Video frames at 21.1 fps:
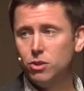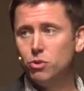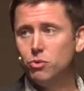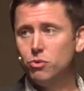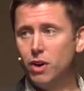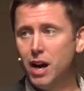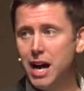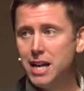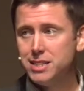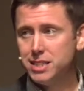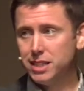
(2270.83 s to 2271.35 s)

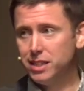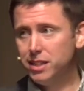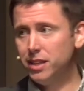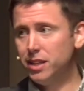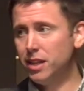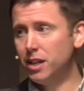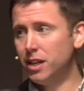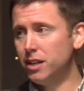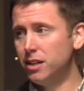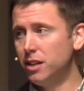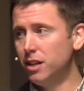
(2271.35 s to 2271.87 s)
rise
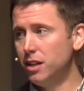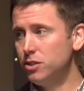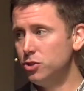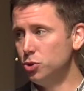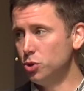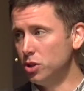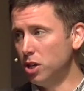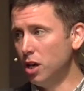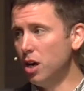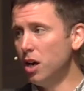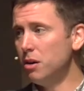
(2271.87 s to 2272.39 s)
again, to
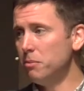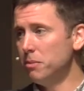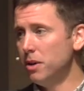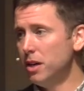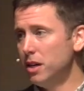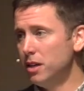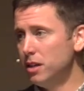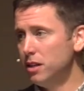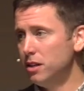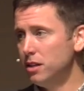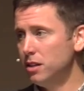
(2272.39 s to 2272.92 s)
come
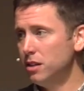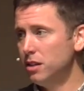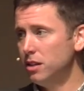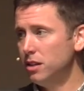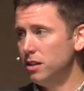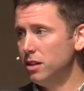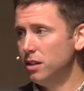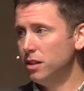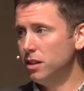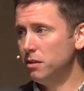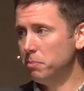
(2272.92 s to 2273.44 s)

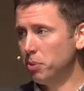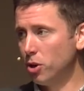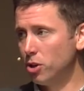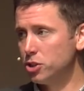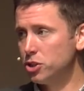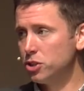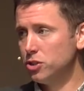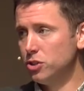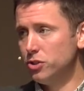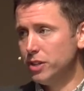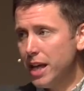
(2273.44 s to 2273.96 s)
in
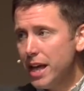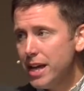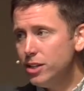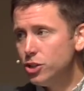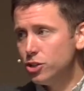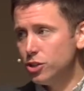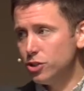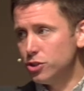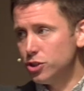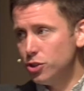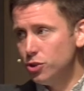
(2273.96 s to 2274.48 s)
personal
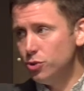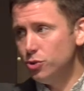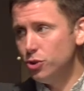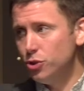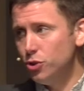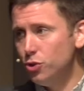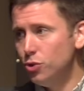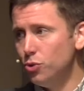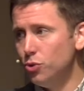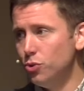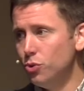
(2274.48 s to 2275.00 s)
nature to
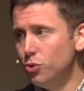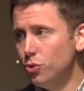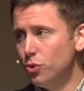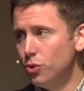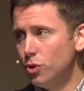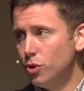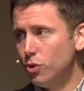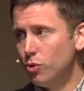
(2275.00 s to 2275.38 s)
you,